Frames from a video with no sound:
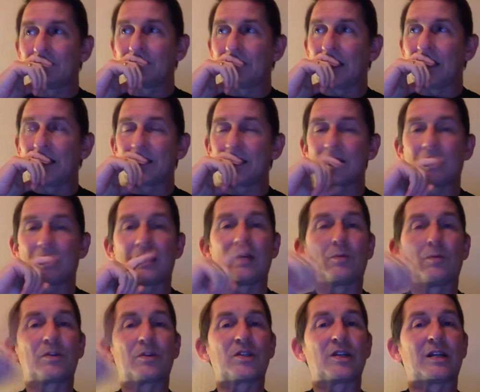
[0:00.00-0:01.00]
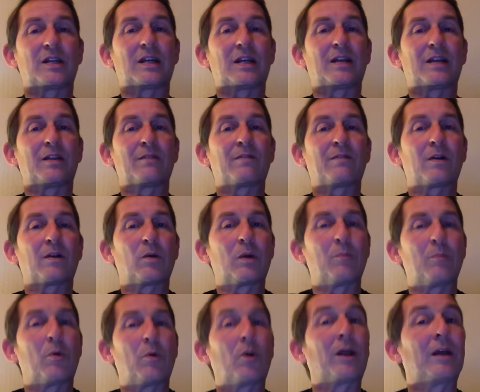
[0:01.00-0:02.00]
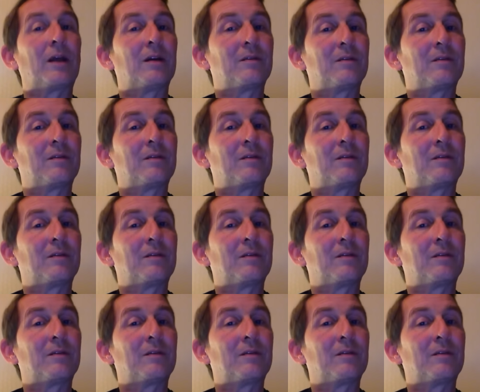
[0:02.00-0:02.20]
And said he would see Glenn the following morning